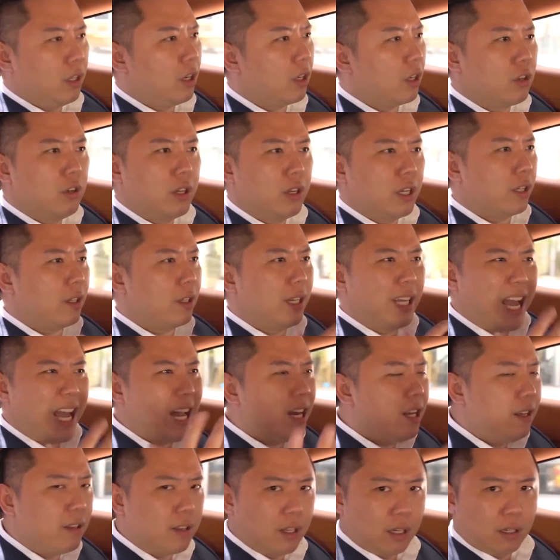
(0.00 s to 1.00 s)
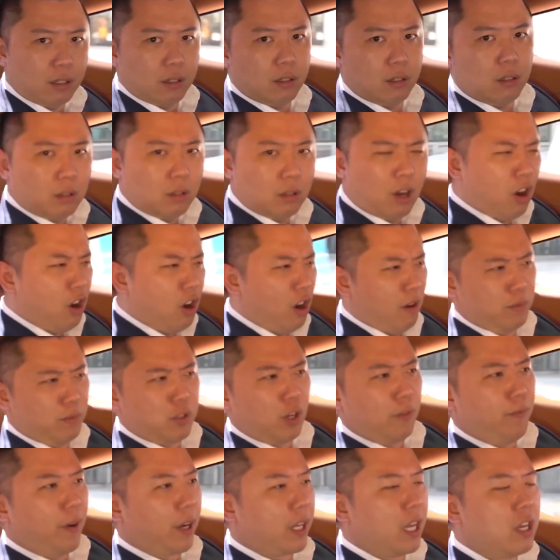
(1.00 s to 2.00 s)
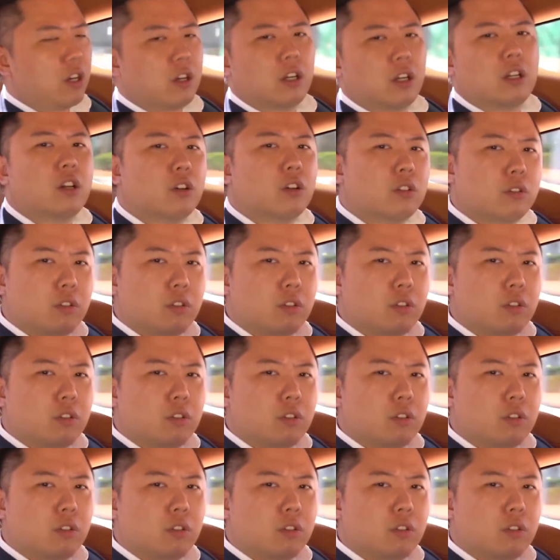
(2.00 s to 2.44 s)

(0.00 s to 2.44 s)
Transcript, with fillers: You're not good at anything. Oh, I'm so good.